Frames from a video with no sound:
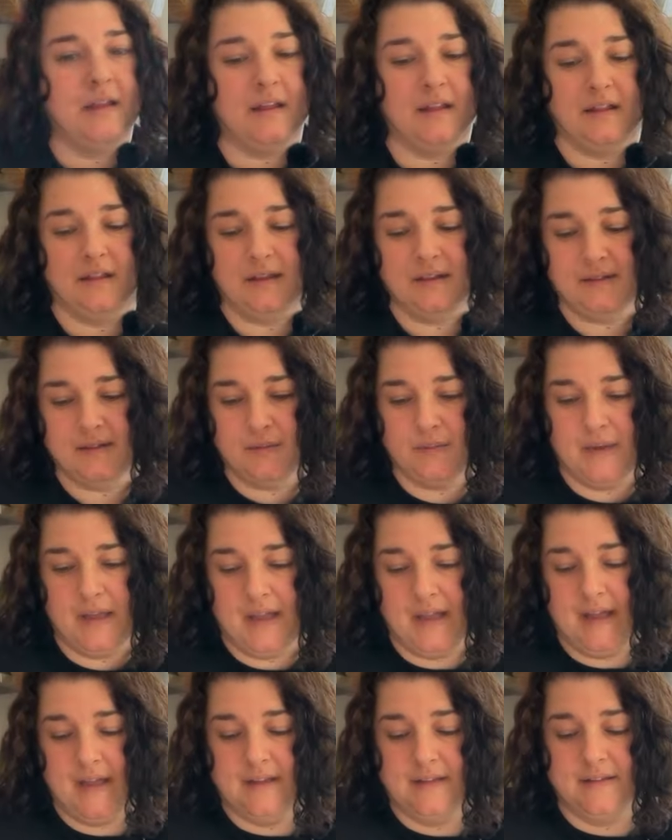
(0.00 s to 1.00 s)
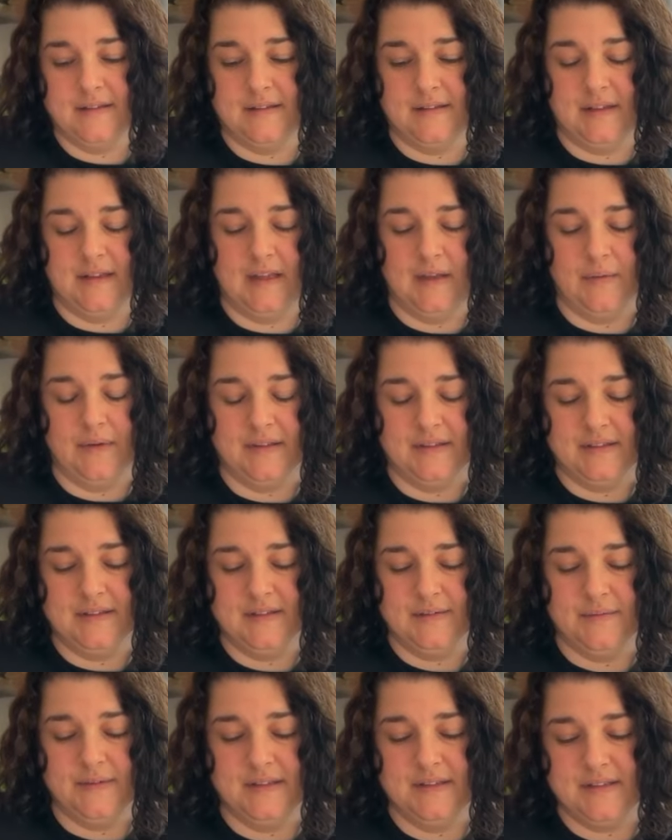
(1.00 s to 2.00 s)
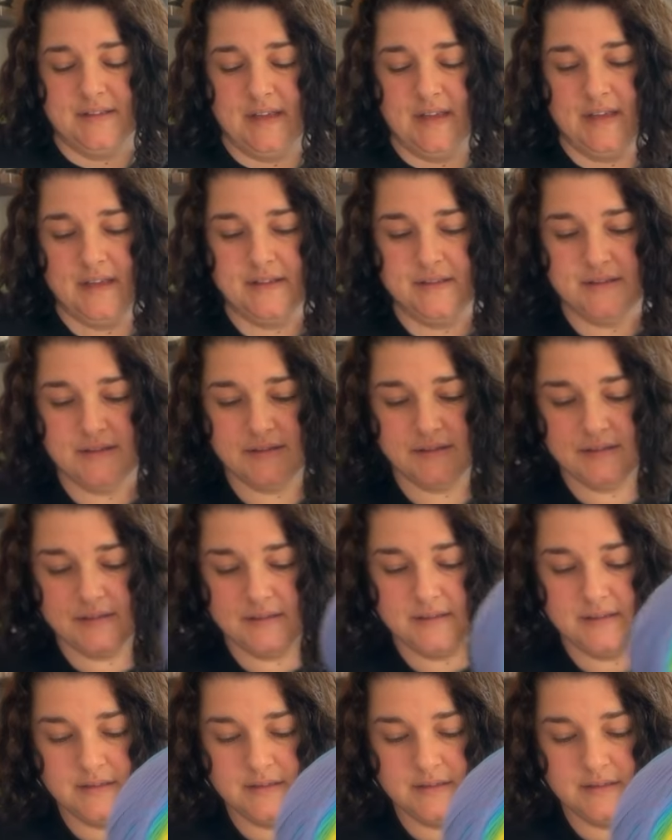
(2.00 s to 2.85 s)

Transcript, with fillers: Let's wait and see what this one says.